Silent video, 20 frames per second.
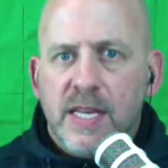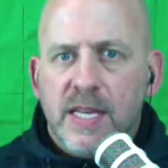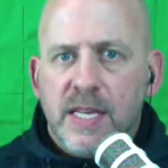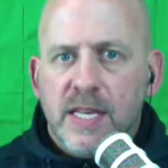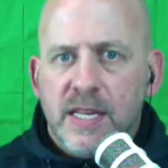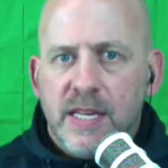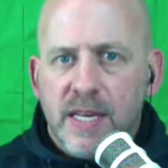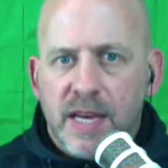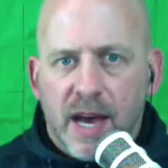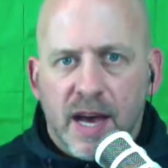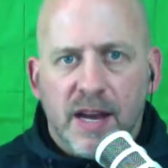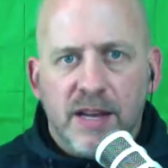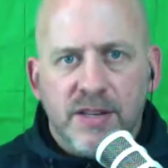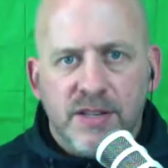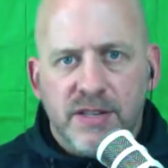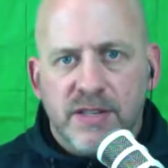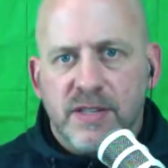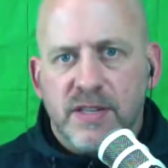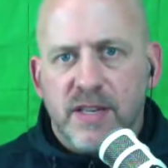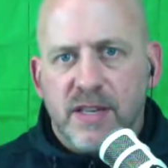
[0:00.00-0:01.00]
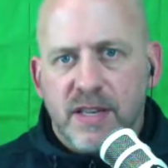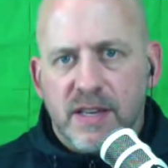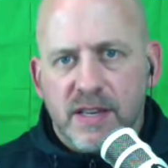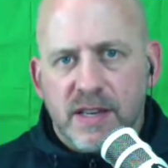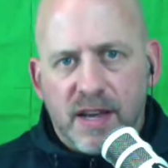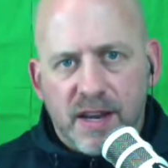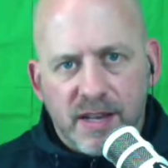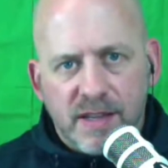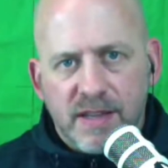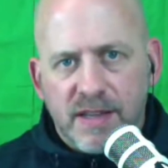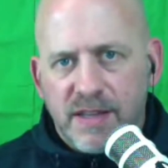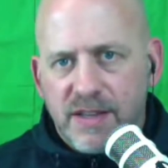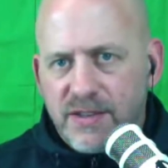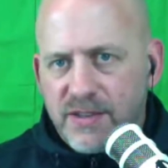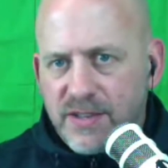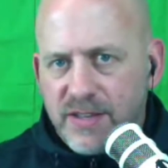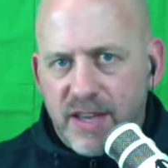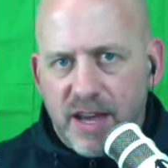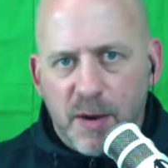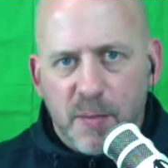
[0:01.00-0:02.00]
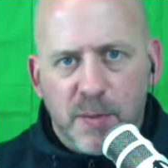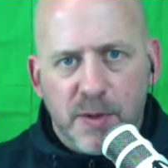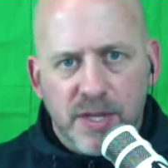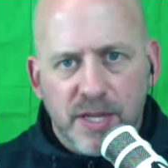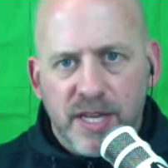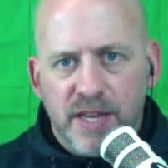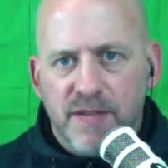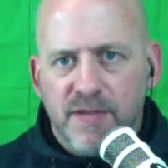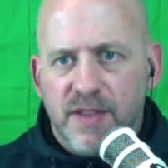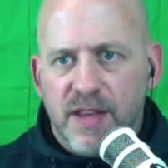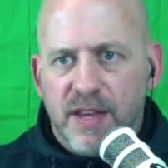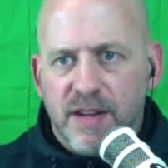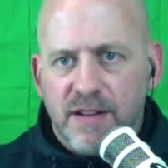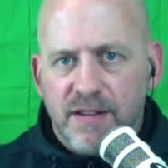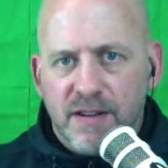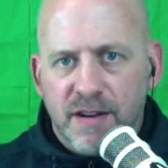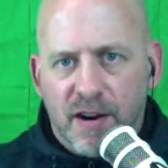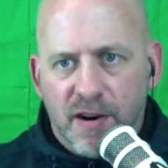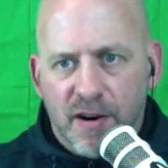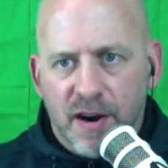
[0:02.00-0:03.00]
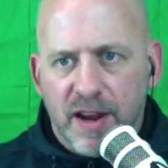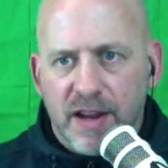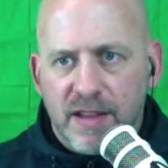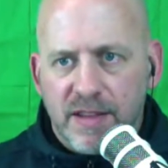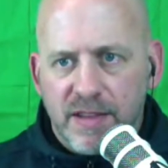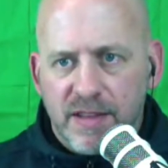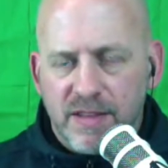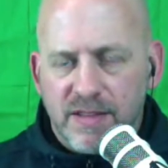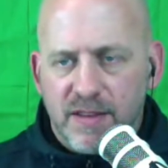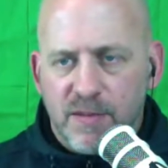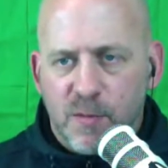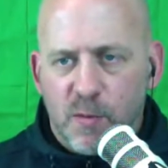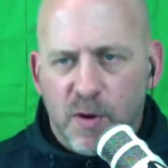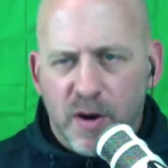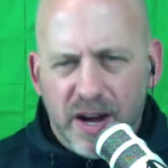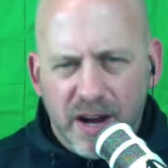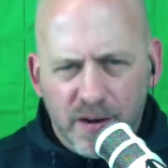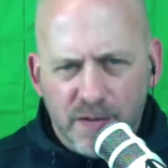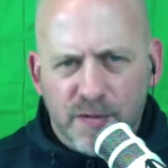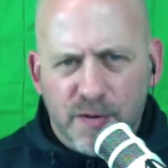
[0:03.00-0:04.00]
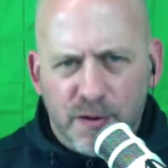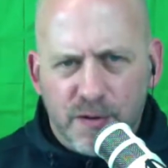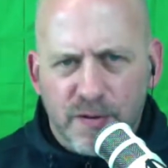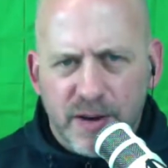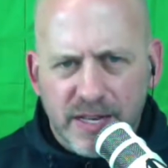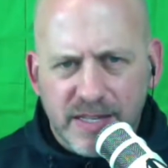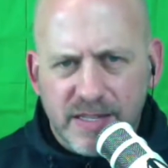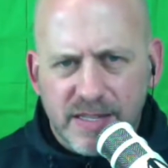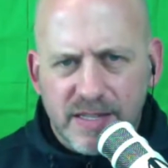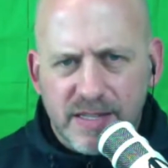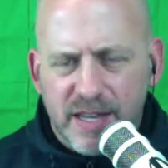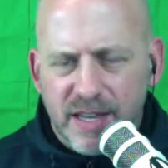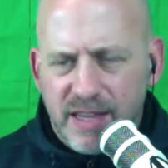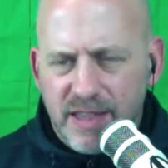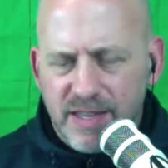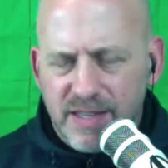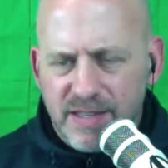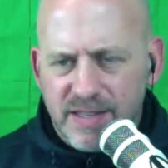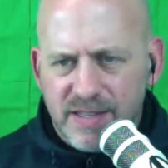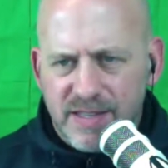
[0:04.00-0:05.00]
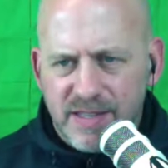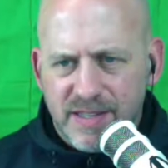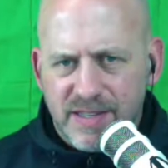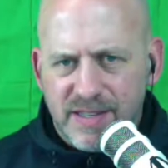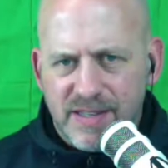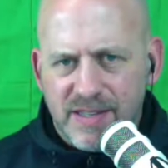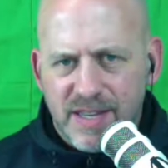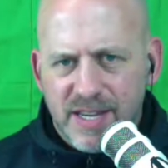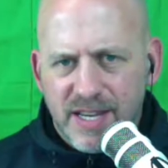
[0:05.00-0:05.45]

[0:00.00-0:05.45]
you just gotta believe that, all right, listen, we're here for a reason. Like, this